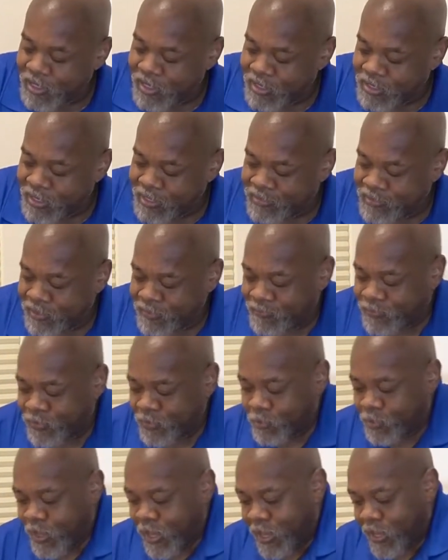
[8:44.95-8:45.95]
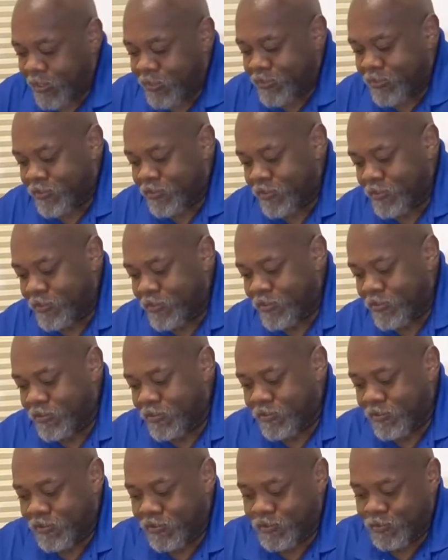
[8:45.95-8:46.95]
And that's it for the box.
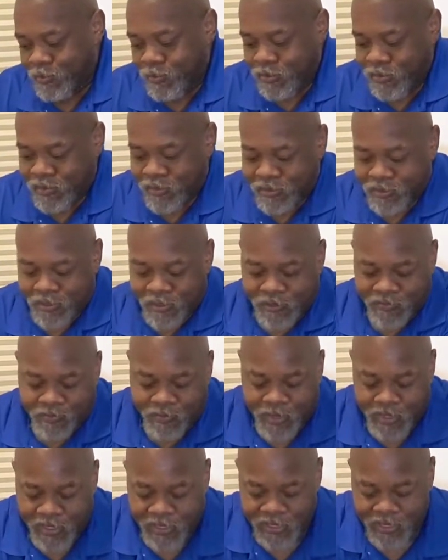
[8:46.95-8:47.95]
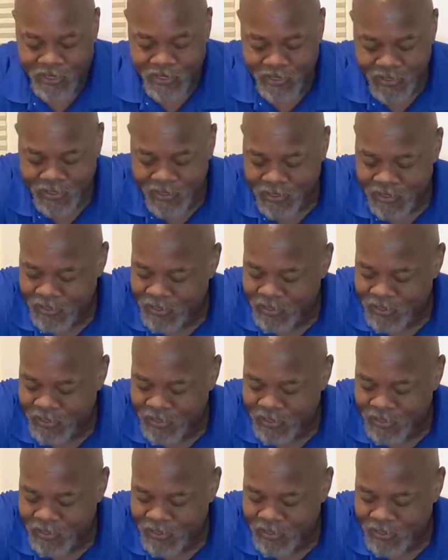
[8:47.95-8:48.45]
So let's put this stuff back in.